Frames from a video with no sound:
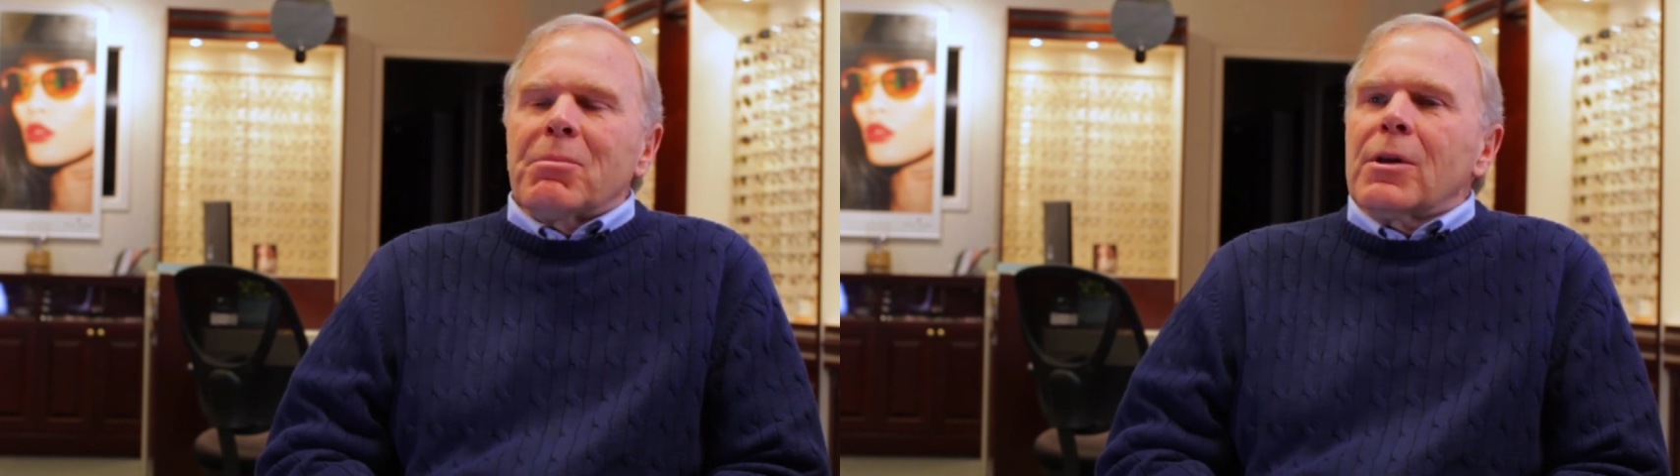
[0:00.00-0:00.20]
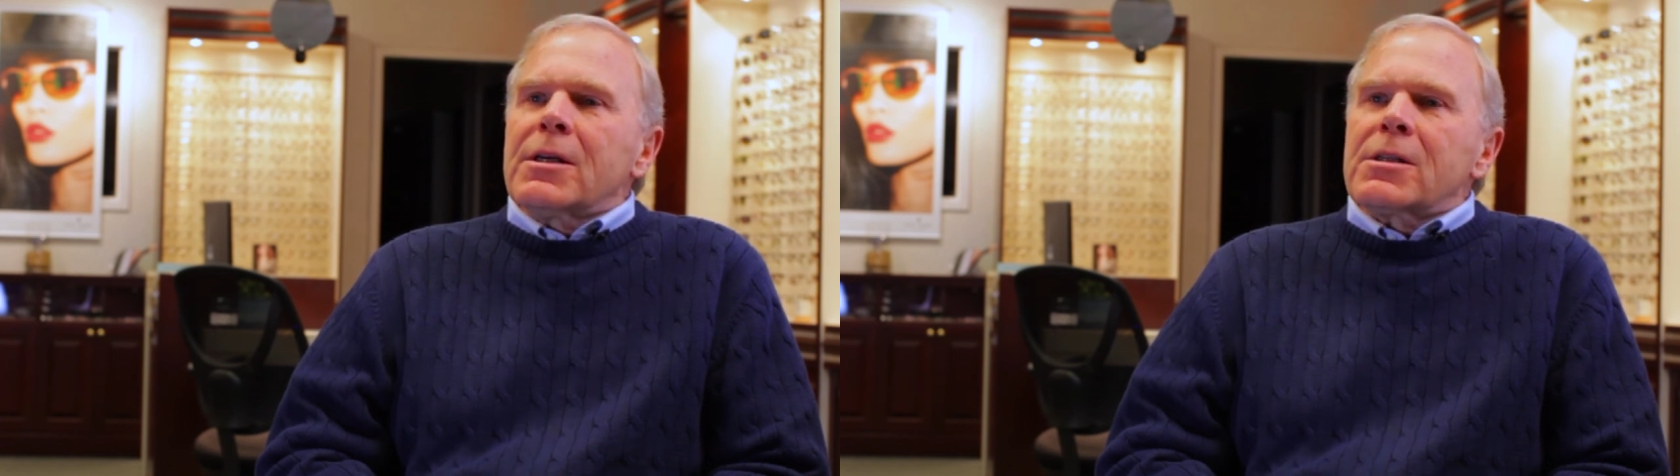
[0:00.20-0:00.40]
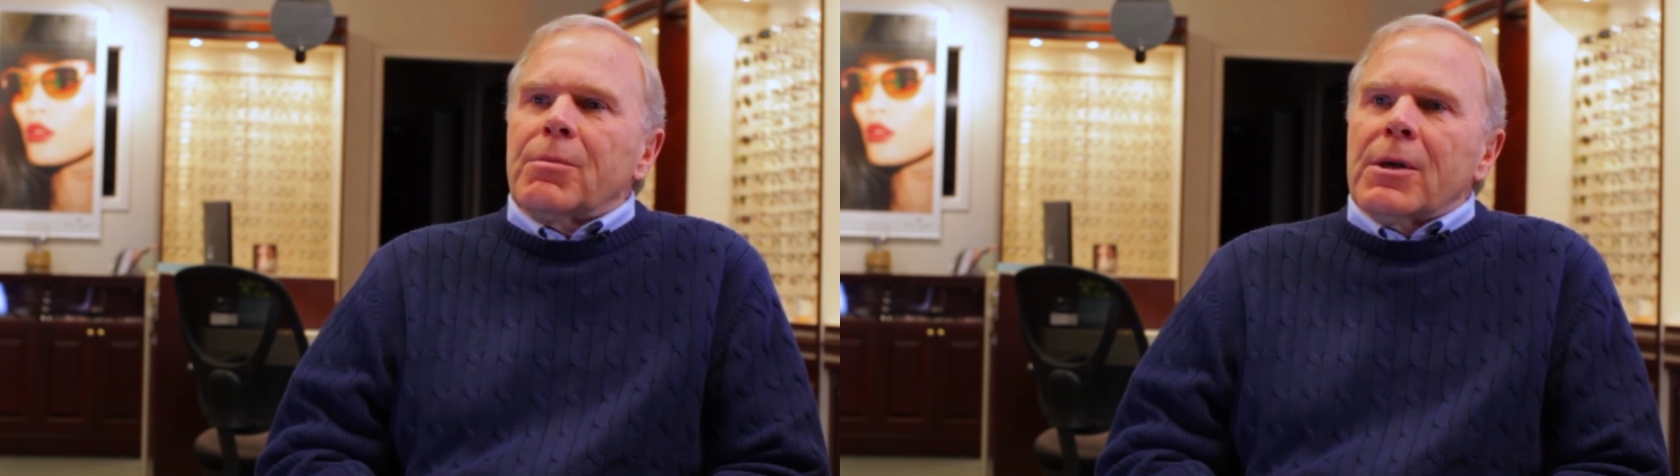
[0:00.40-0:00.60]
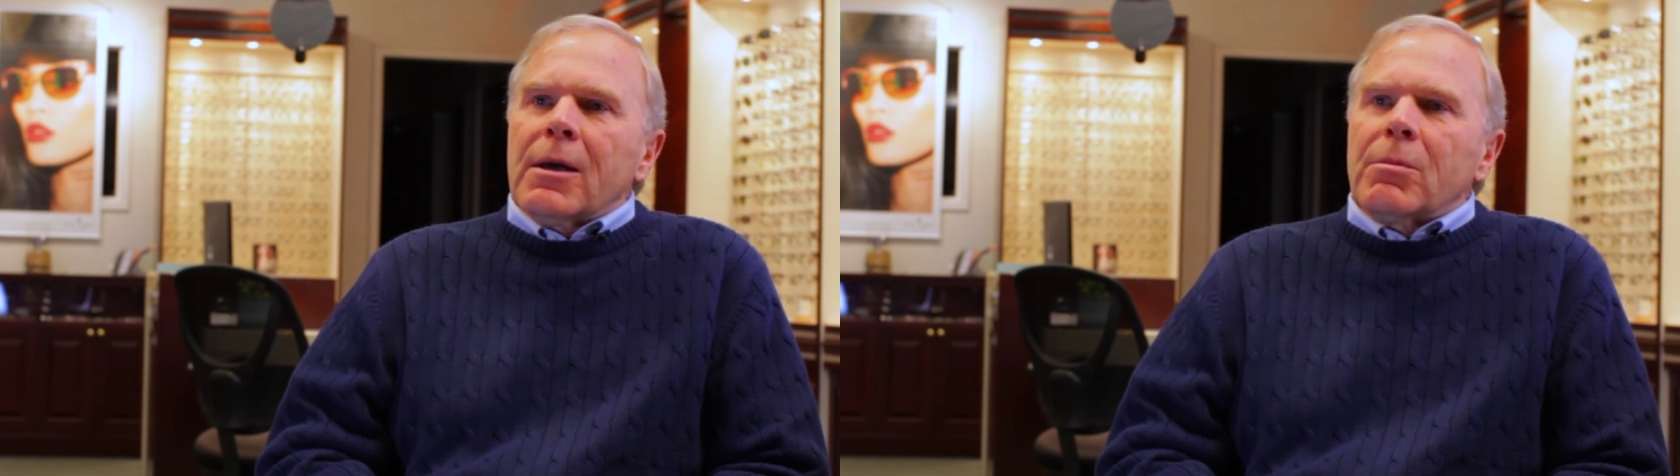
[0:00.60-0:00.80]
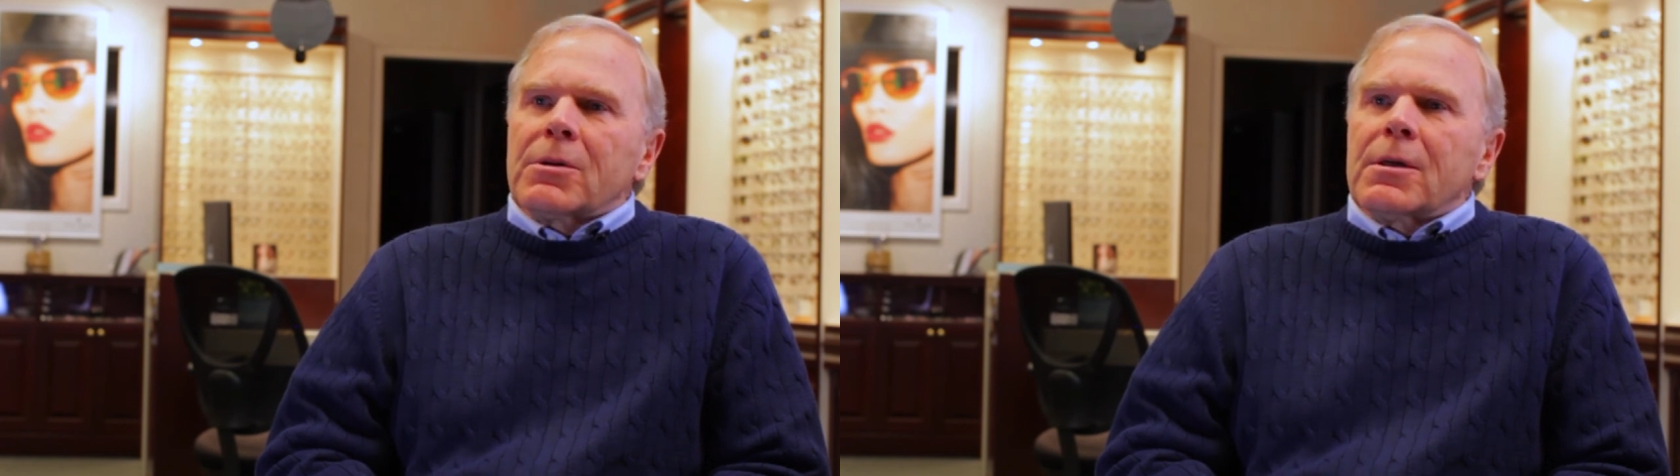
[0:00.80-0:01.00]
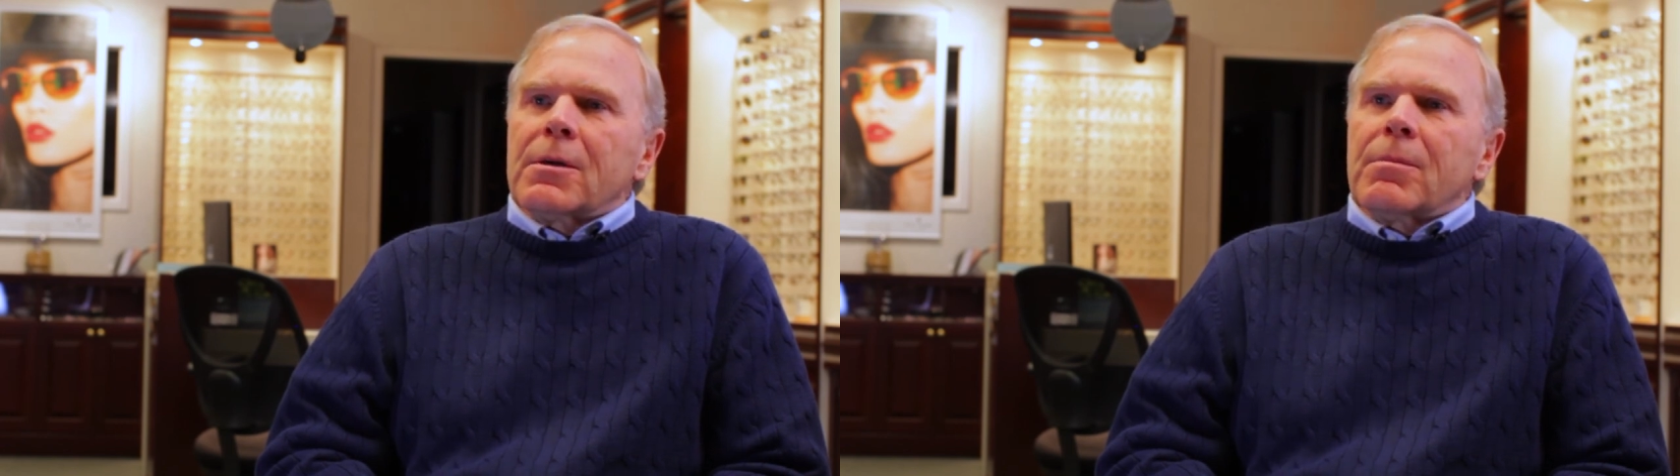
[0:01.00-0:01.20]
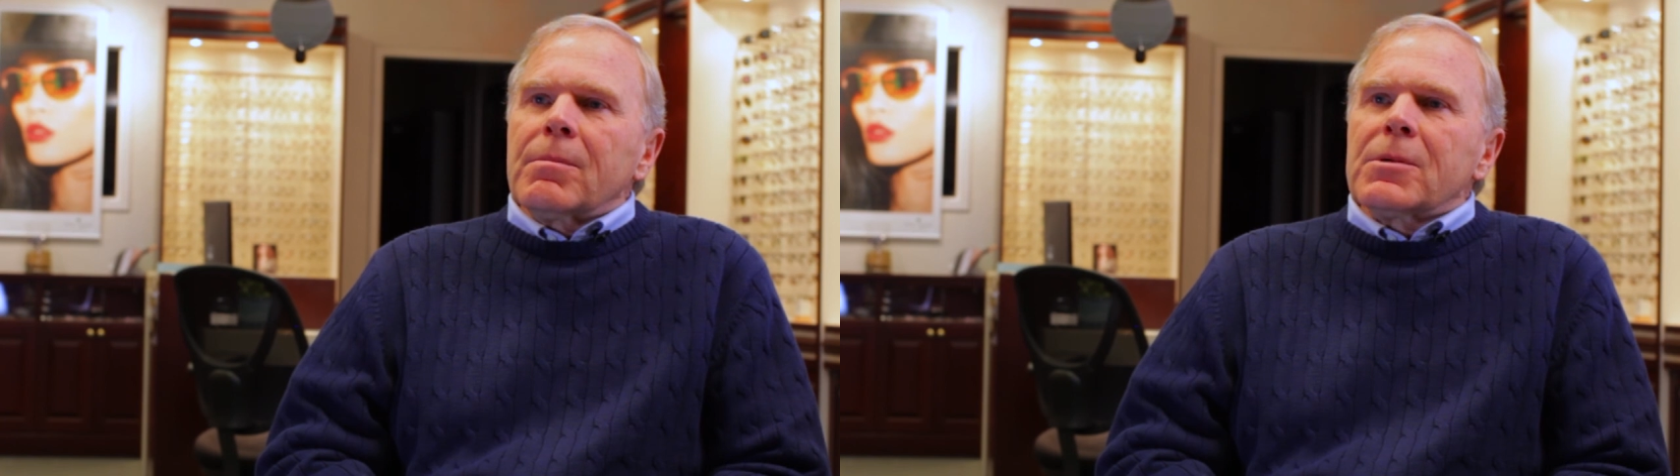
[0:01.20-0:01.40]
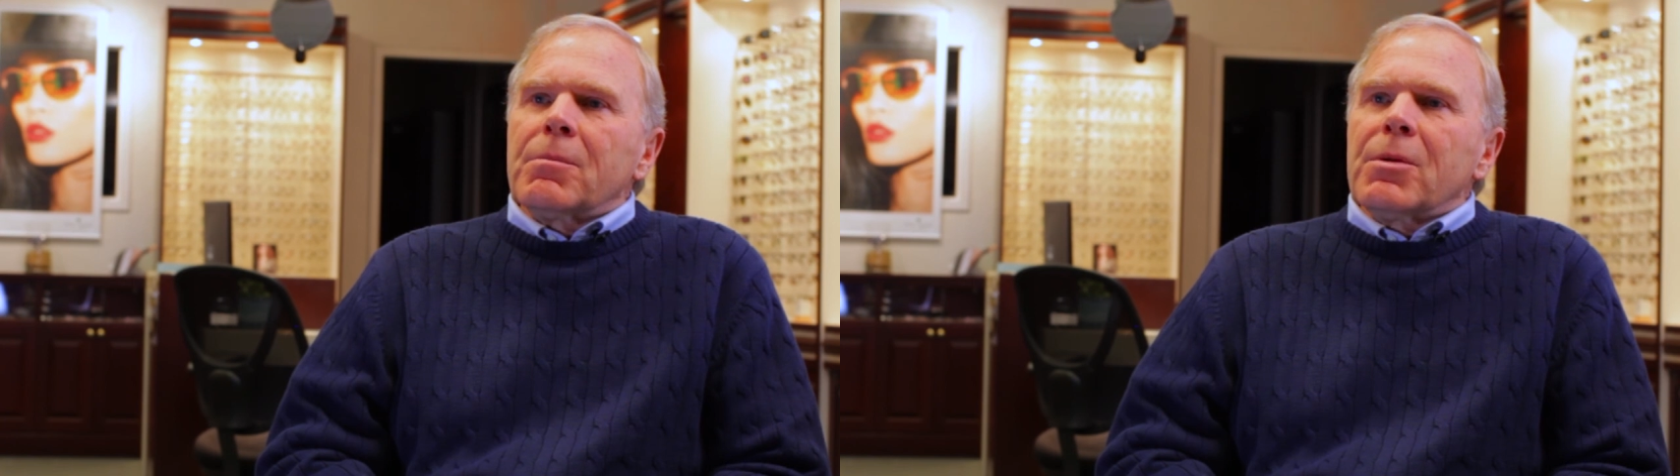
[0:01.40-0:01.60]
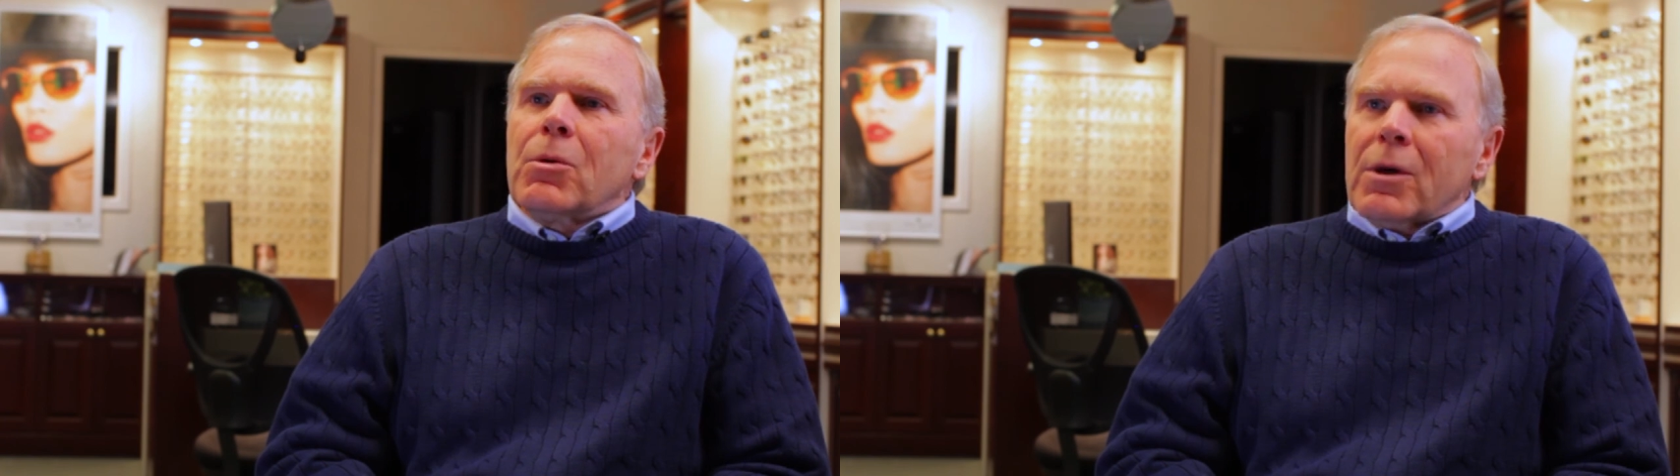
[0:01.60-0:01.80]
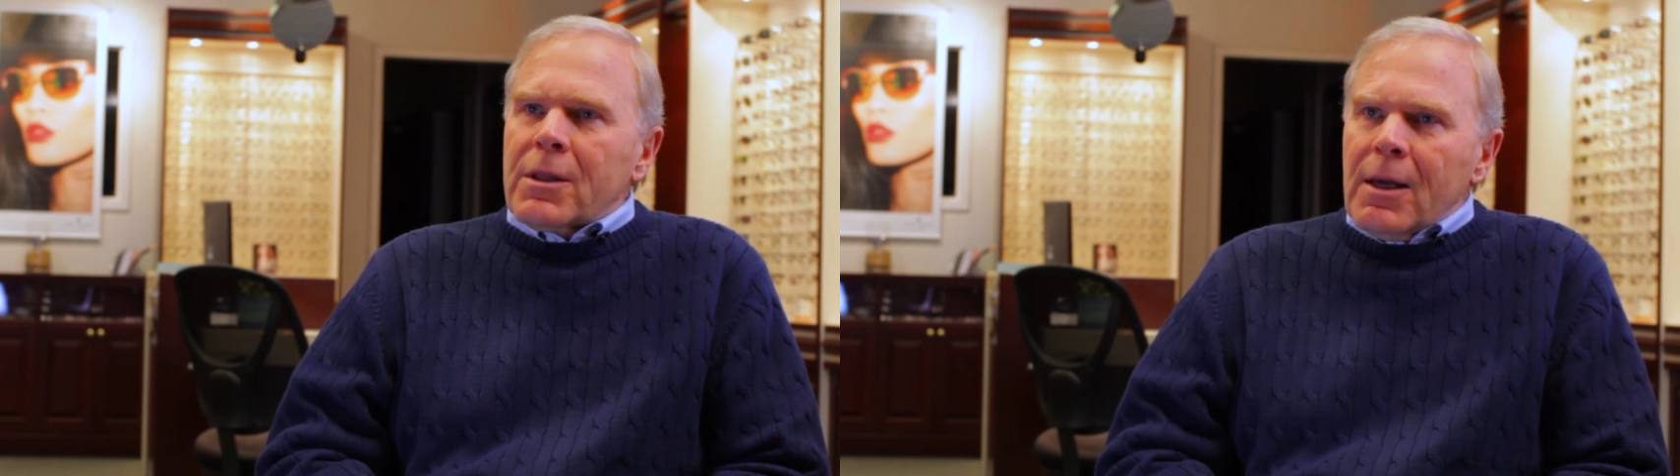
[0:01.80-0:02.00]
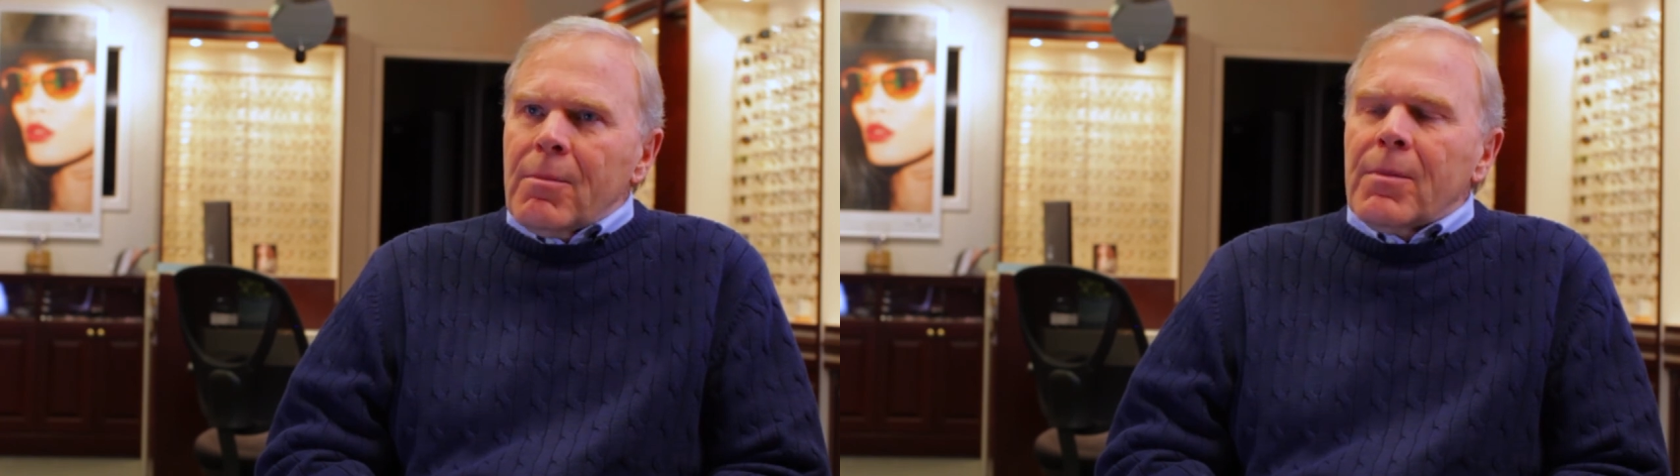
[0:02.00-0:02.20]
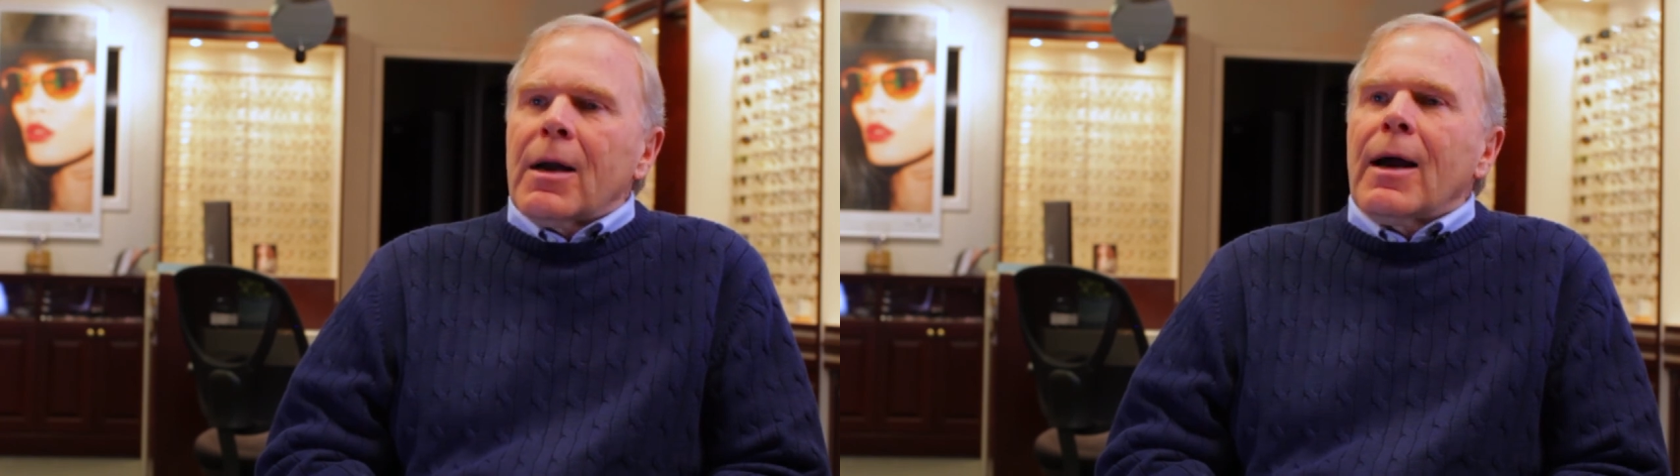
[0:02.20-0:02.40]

pleased to be able to be with them.